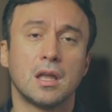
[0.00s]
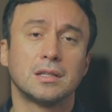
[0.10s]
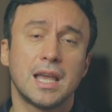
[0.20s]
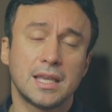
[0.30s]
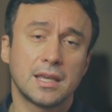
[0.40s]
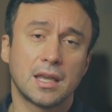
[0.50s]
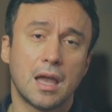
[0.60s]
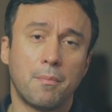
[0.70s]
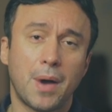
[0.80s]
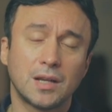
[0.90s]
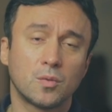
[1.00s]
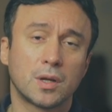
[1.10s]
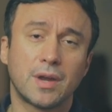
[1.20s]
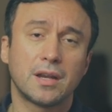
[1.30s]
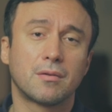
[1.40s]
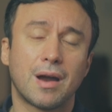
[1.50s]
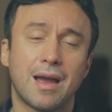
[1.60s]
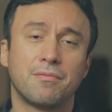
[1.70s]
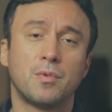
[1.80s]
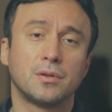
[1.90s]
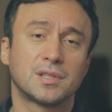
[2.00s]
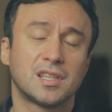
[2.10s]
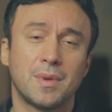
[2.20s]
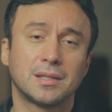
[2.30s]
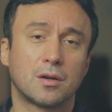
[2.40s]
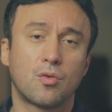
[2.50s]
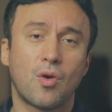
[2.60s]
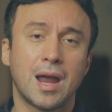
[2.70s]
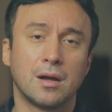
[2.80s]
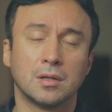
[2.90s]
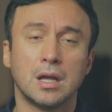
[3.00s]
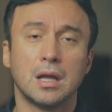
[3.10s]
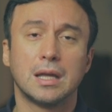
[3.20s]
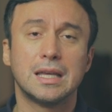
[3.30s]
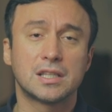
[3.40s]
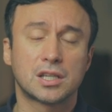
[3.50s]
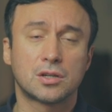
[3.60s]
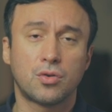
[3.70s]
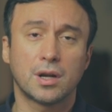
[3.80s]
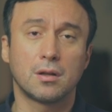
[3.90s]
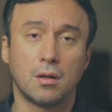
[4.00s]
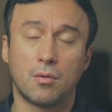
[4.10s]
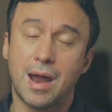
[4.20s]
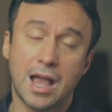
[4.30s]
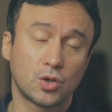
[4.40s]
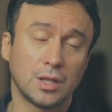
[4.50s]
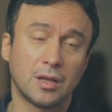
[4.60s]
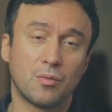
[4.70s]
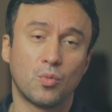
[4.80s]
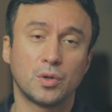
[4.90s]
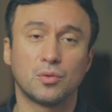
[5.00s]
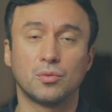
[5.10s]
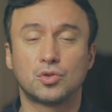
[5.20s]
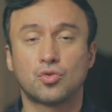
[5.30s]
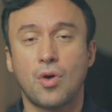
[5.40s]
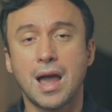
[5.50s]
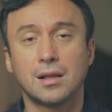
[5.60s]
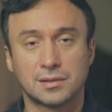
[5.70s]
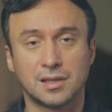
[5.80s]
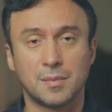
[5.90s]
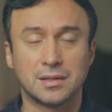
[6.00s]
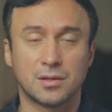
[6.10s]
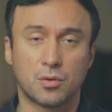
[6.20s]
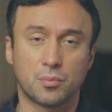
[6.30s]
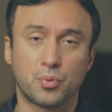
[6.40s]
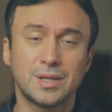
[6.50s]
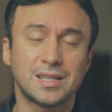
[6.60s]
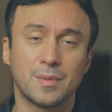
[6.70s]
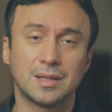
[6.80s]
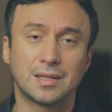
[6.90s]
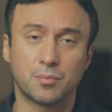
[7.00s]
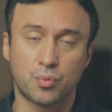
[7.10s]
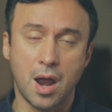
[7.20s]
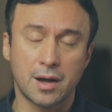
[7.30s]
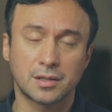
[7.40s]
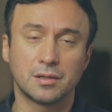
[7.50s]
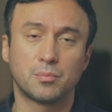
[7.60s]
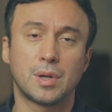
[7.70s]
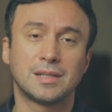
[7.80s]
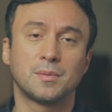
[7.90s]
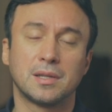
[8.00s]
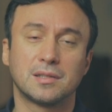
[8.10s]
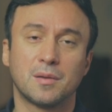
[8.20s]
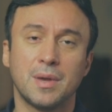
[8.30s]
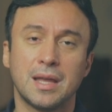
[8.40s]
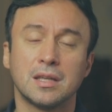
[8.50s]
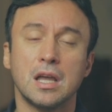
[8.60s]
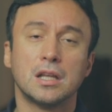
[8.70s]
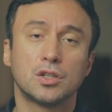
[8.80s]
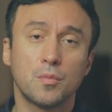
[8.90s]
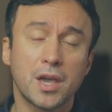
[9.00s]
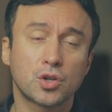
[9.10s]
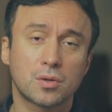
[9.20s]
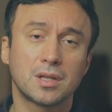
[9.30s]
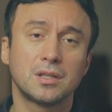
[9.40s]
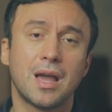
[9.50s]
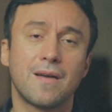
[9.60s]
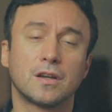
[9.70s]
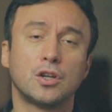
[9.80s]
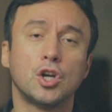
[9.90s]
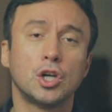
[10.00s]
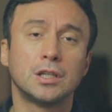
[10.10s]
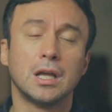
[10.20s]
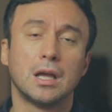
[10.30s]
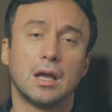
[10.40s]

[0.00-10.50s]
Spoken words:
Taking a bite wing radiograph when you cement a crown is critical, actually, when you trial cement it or pre-cement it prior to placement of the cement, to make sure that you have a good